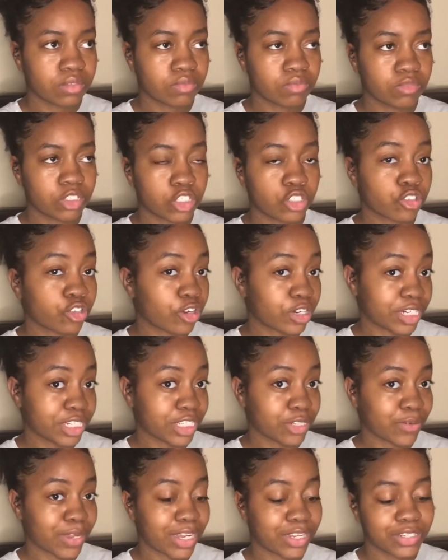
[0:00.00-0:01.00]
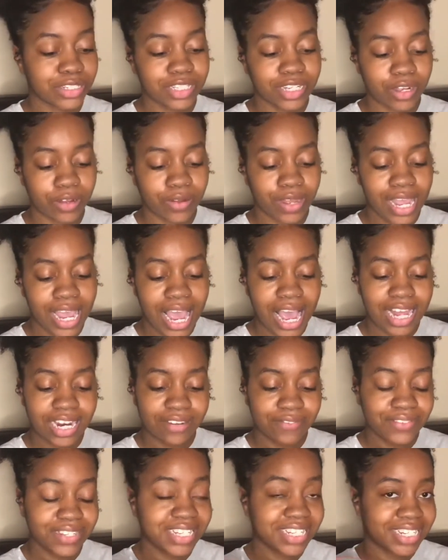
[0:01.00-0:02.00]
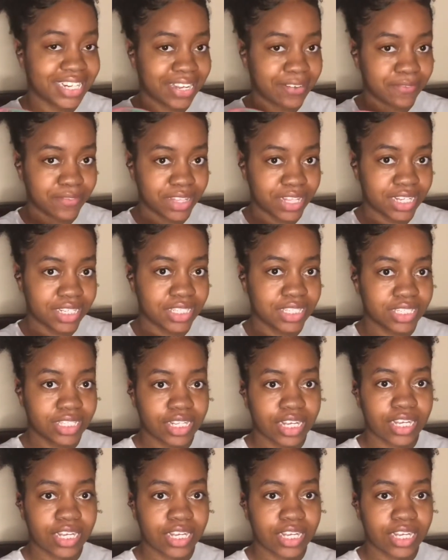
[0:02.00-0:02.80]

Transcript: strong as well. So I definitely love this.